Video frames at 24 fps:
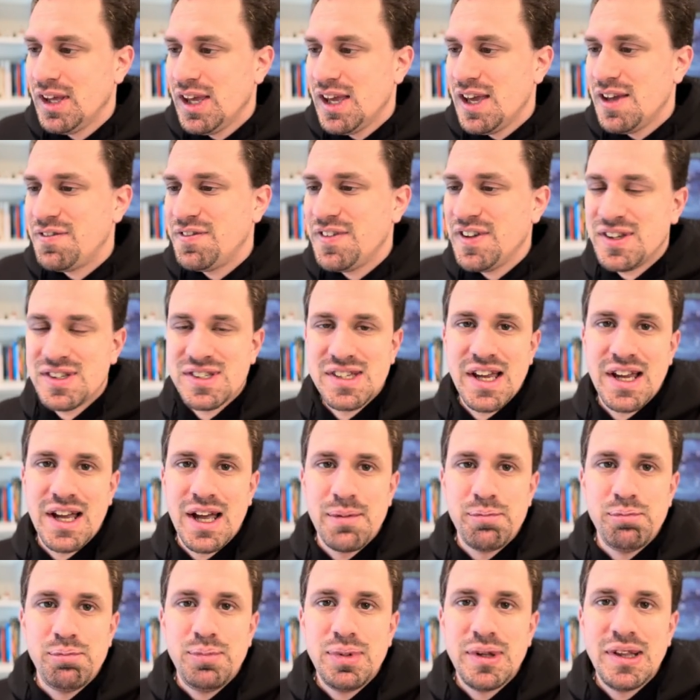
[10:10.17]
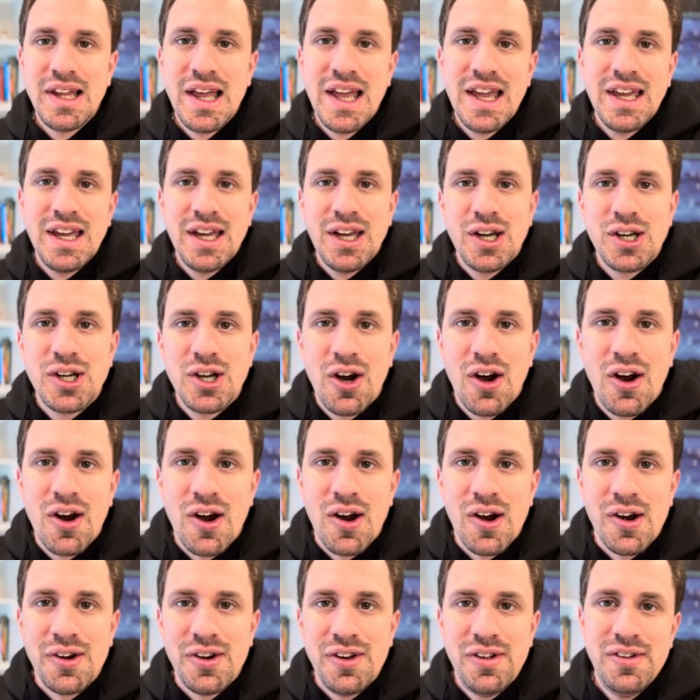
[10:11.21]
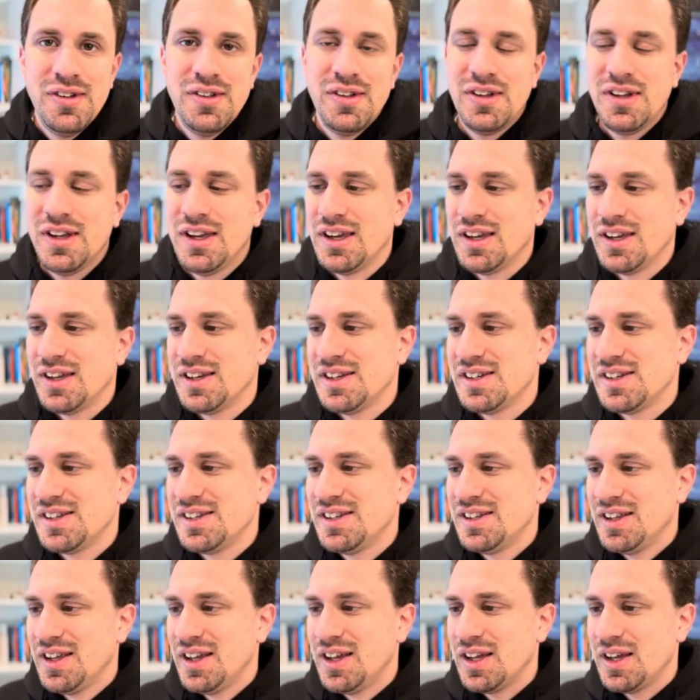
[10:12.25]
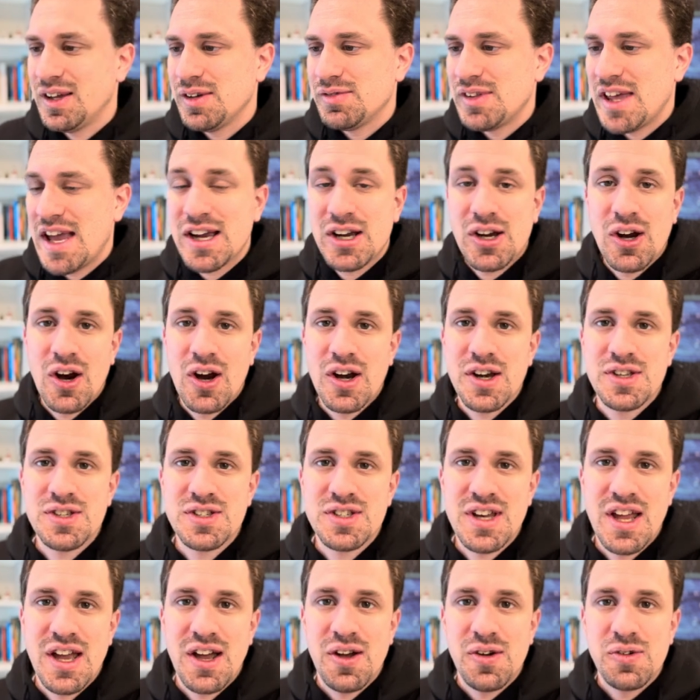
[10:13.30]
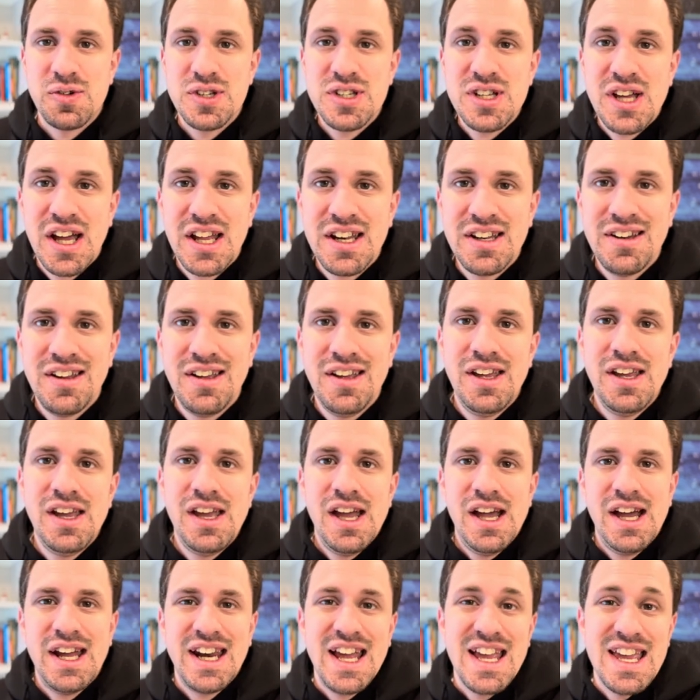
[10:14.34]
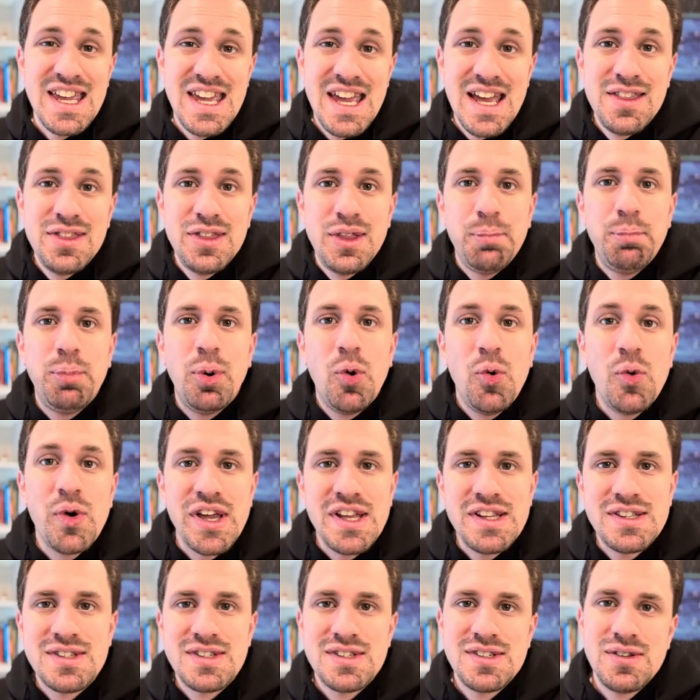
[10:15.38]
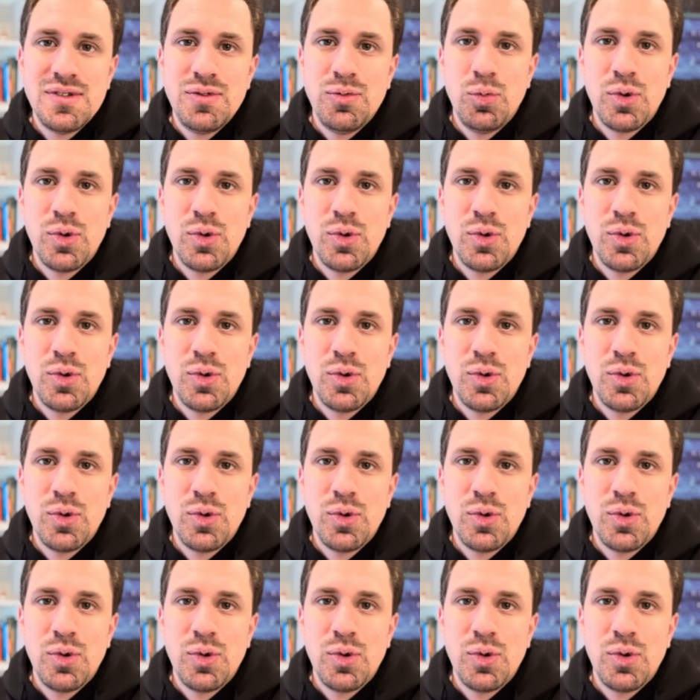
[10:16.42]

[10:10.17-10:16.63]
It feels like I'm playing a card, and uh, that card is now done, and I get the points.